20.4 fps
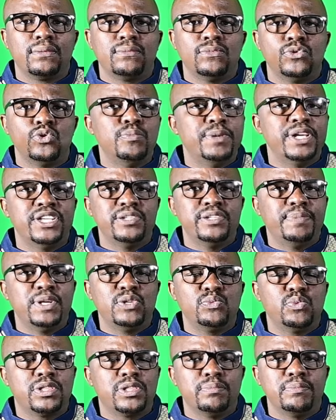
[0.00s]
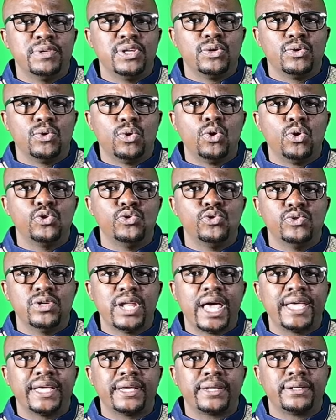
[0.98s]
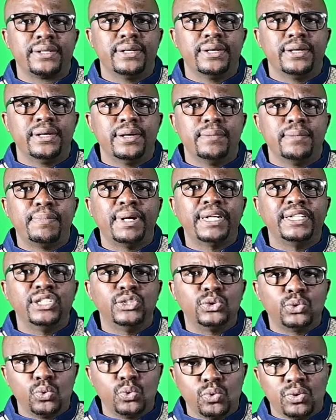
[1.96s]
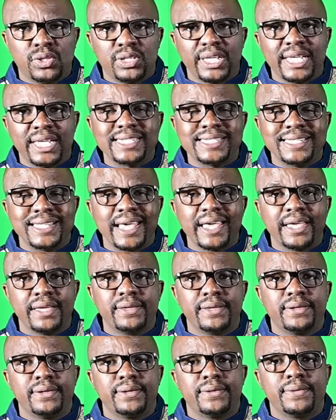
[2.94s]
You may debate with me all you like, but the truth is there.